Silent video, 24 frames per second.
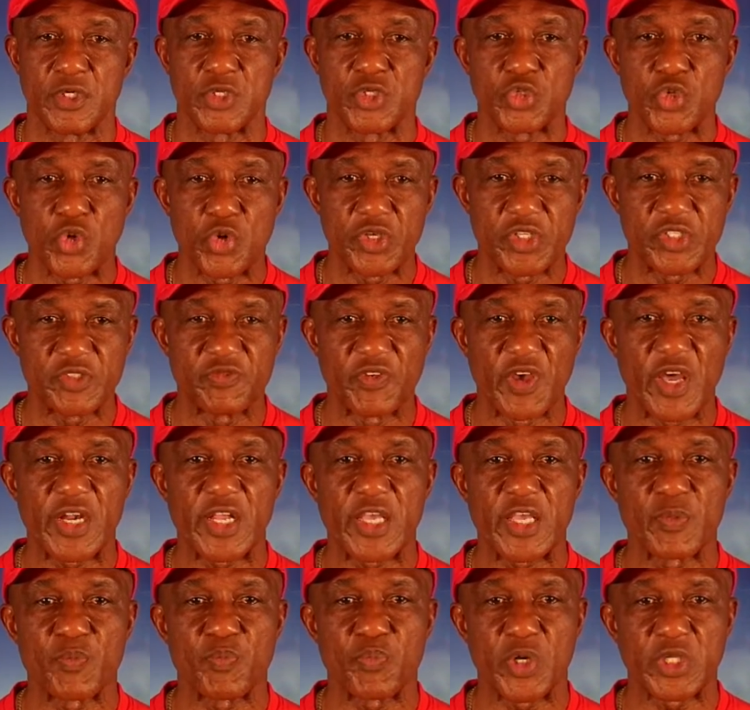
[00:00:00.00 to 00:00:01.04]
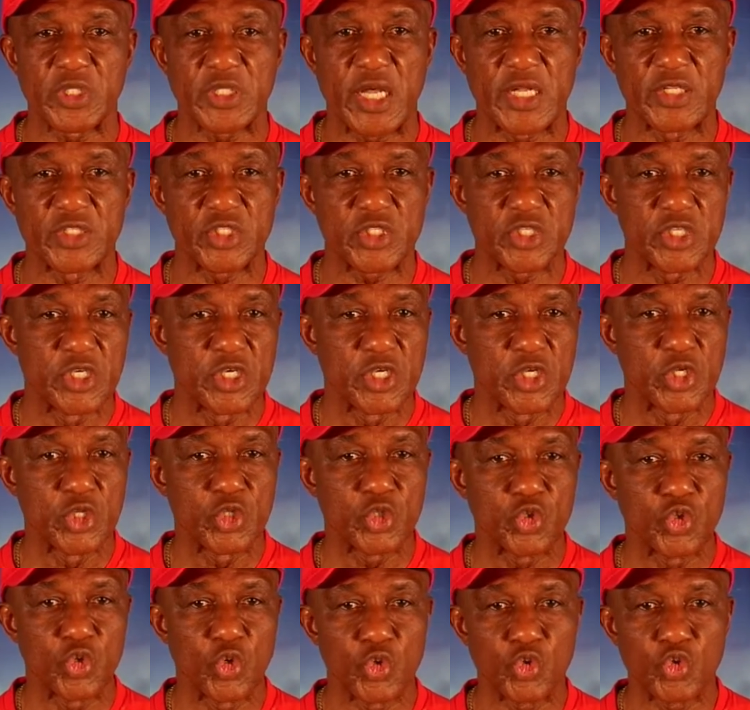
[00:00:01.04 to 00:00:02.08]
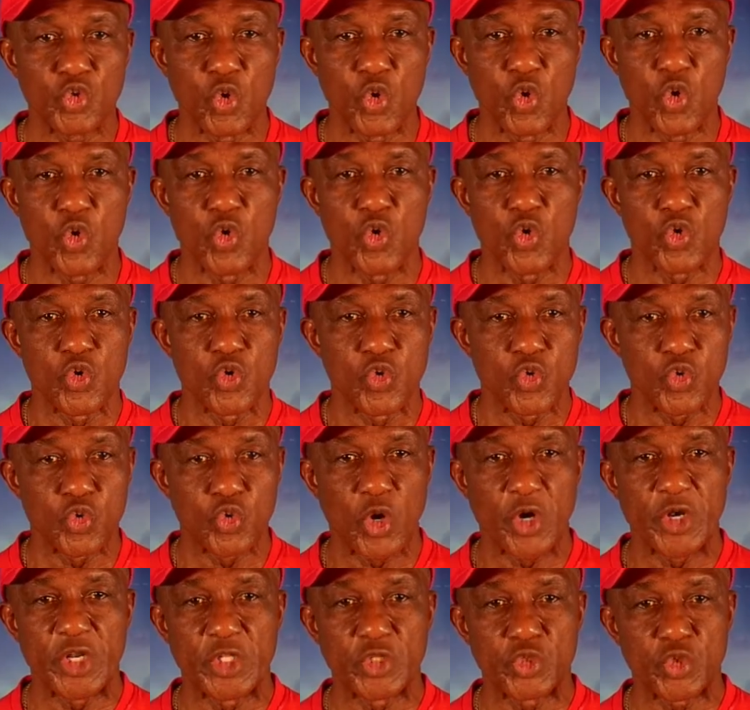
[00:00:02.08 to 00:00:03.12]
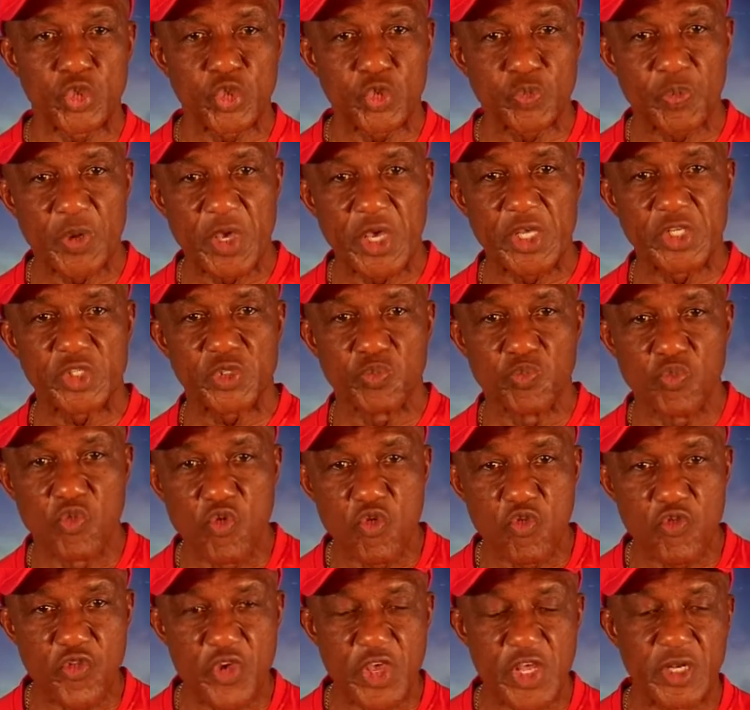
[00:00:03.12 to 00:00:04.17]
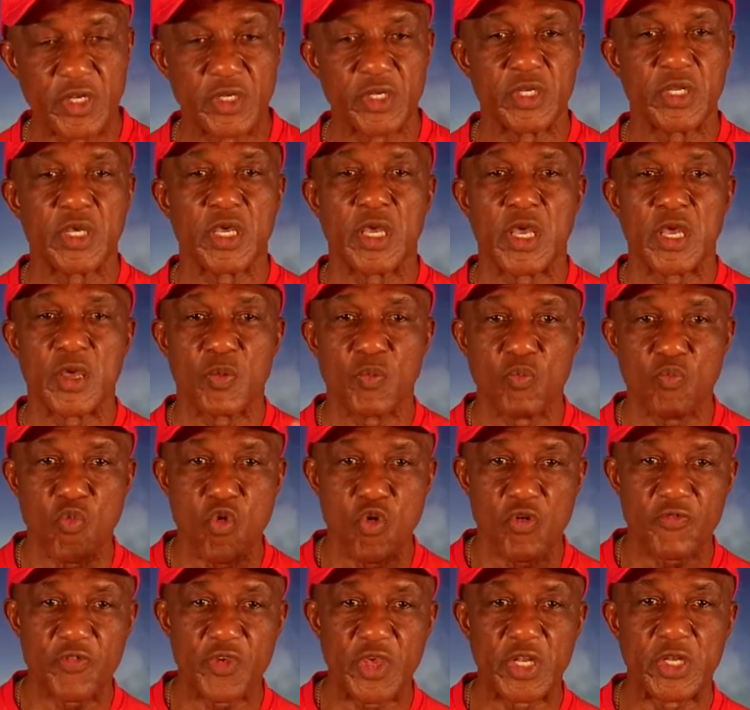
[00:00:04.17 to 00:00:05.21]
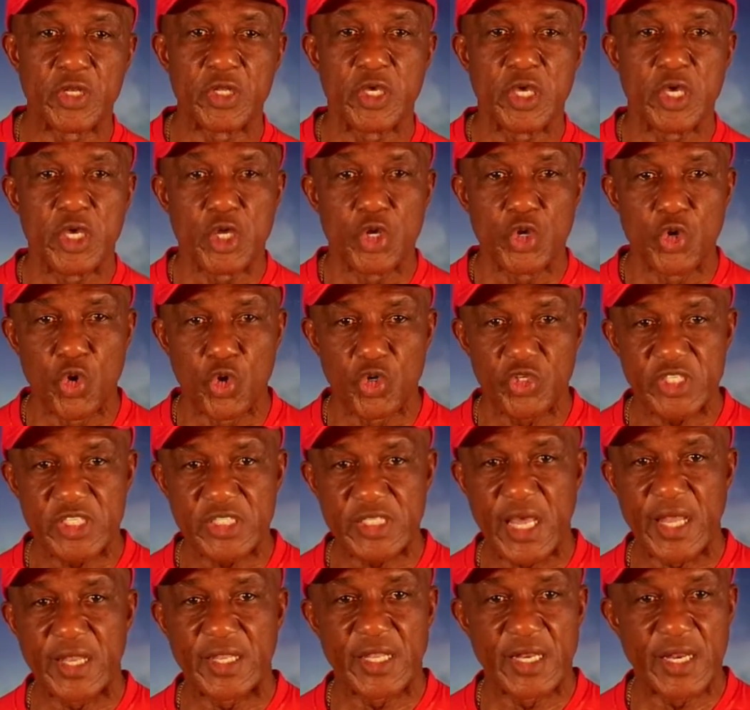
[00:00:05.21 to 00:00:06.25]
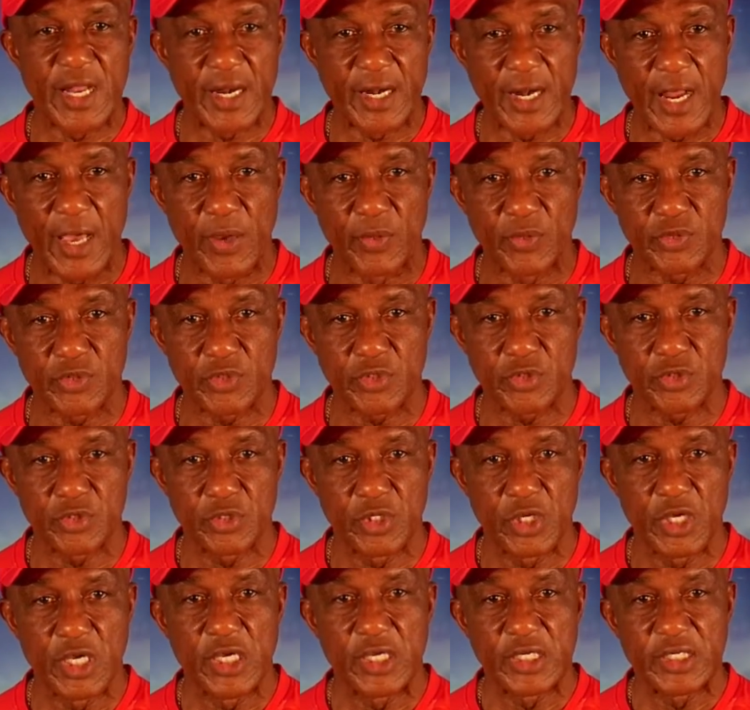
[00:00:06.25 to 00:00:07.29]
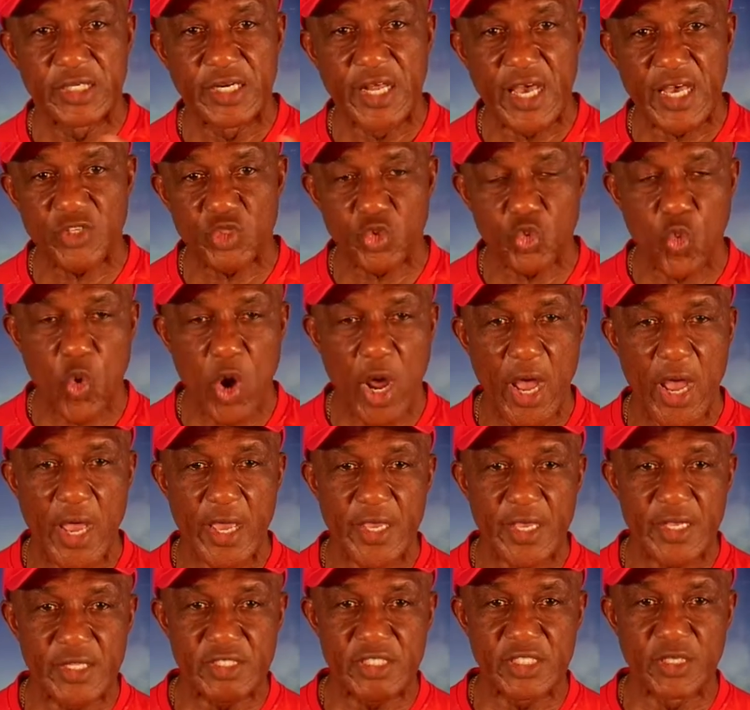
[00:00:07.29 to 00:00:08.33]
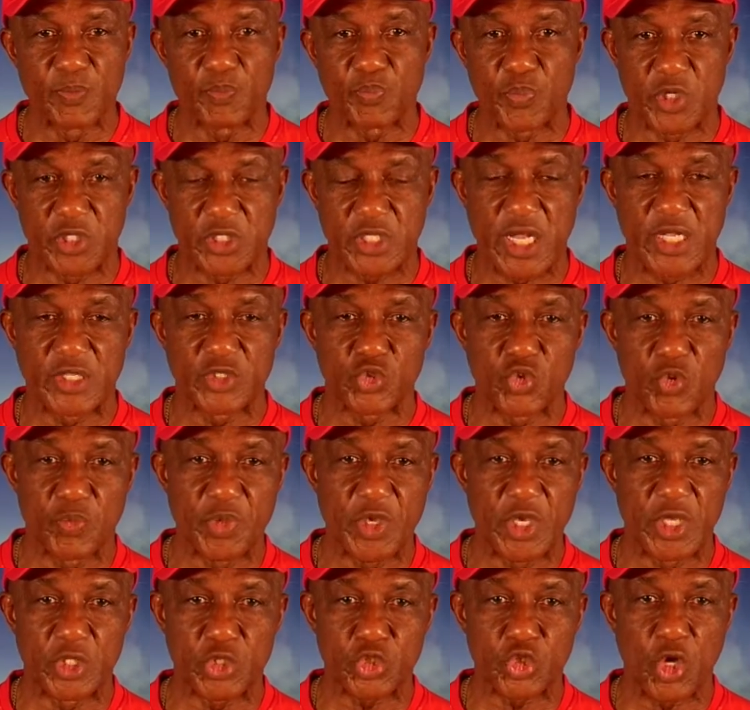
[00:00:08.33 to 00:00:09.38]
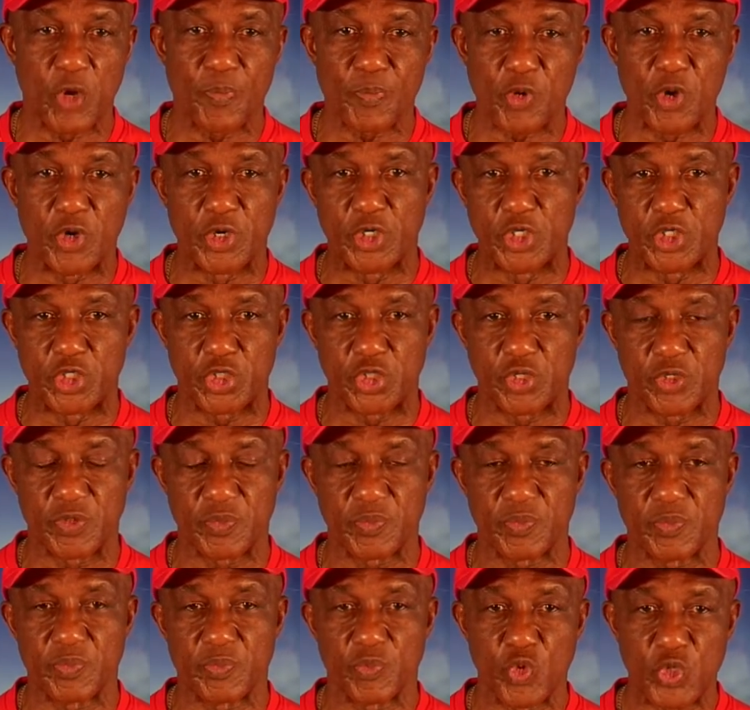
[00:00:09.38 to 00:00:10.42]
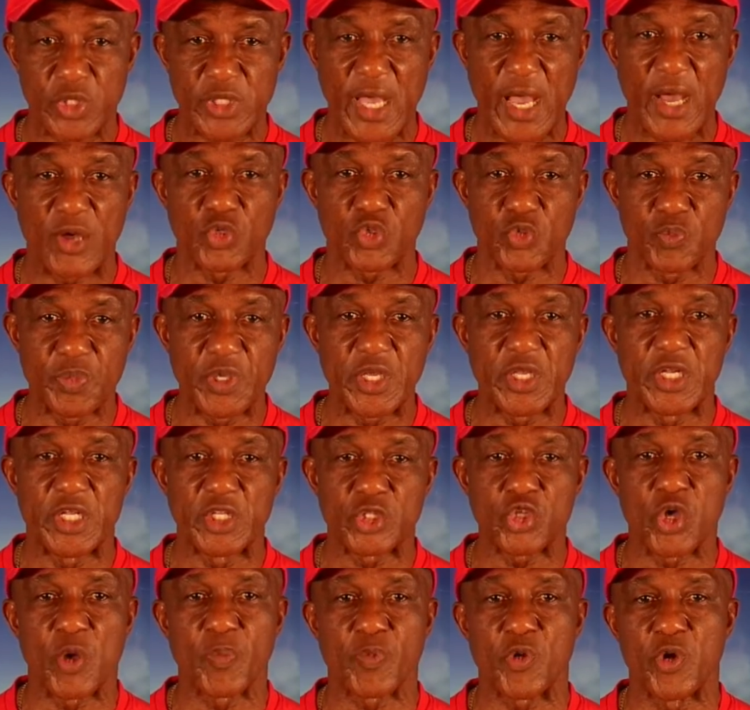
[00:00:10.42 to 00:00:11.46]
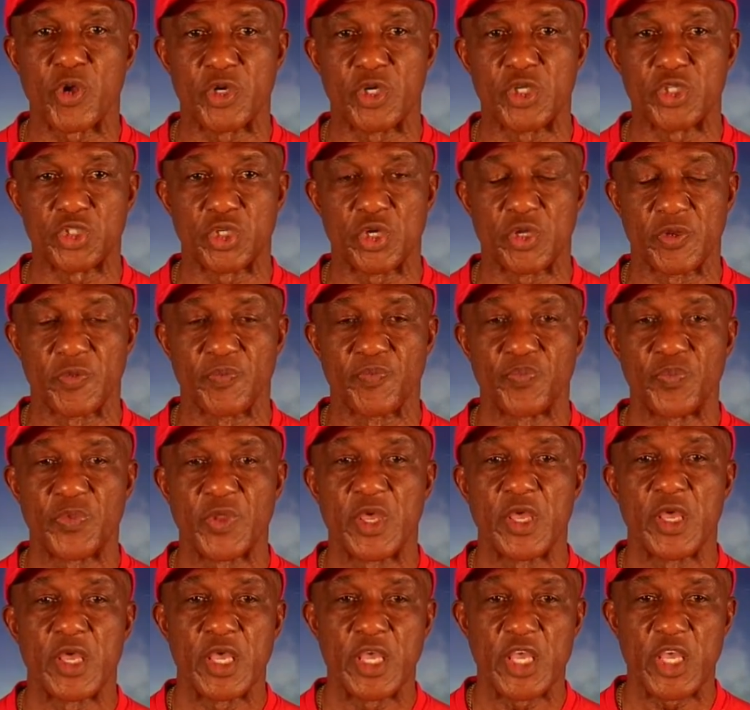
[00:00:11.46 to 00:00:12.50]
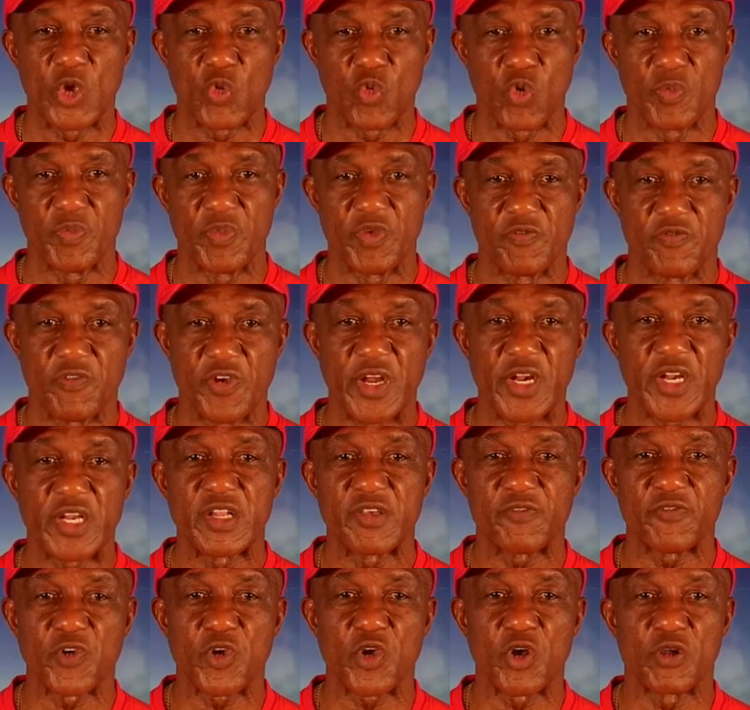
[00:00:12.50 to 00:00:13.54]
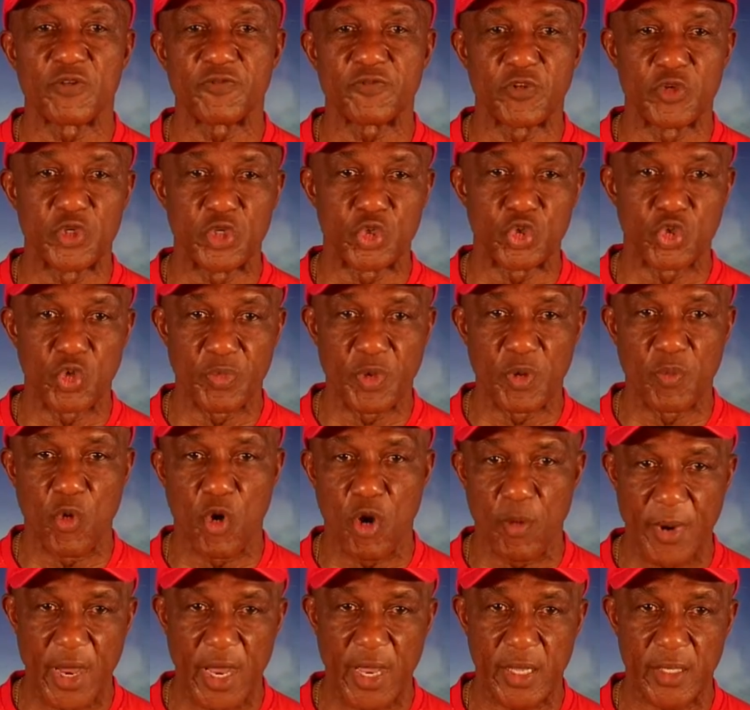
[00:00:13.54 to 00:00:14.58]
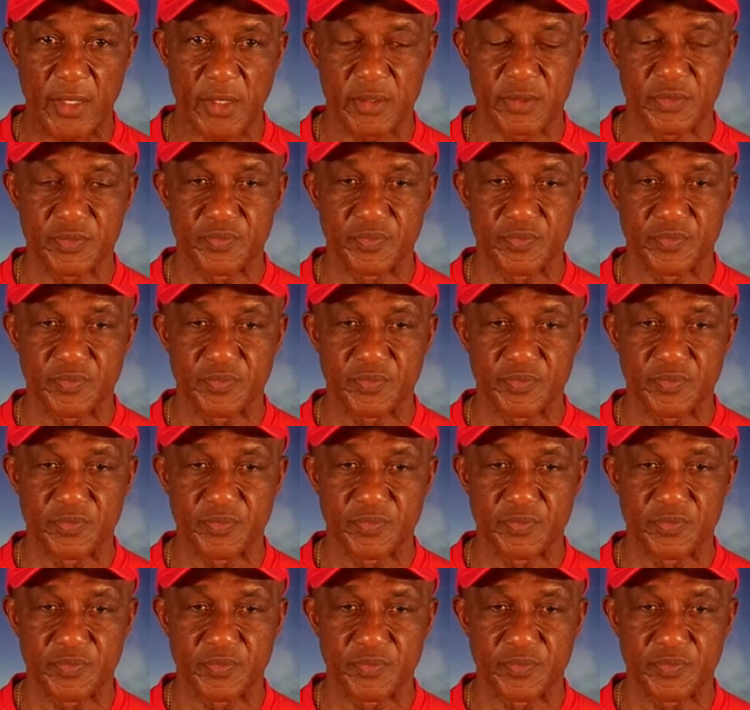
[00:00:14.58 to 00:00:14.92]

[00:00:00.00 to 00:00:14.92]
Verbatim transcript: So it's very important to, to run into space, moving, moving, no standing around. That's why it's important to be in top condition. Without being in top condition, it will be very difficult for you to be mobile.